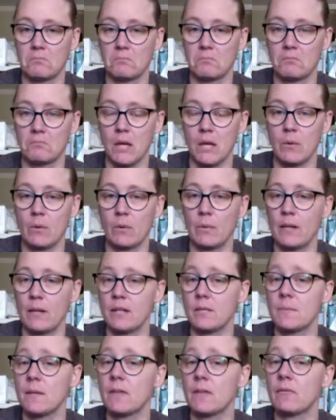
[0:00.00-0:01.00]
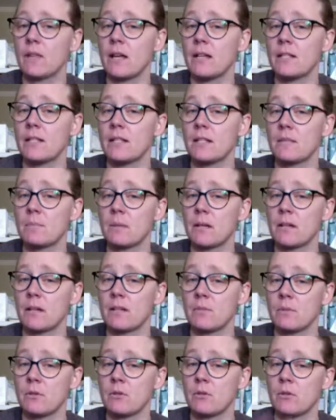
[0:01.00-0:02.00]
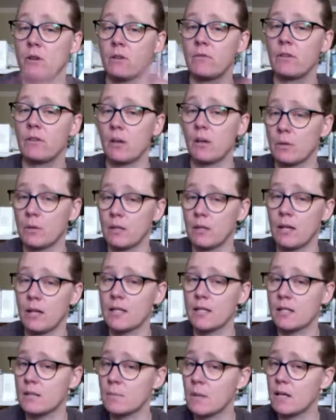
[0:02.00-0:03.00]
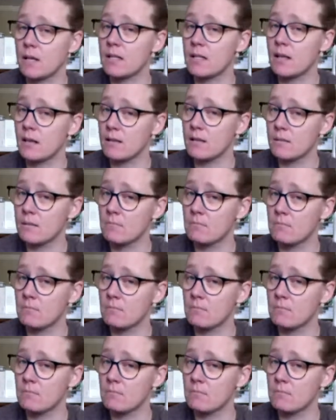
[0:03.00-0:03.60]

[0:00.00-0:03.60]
it reminds me of license plates when you're trying to figure out what the license plate says.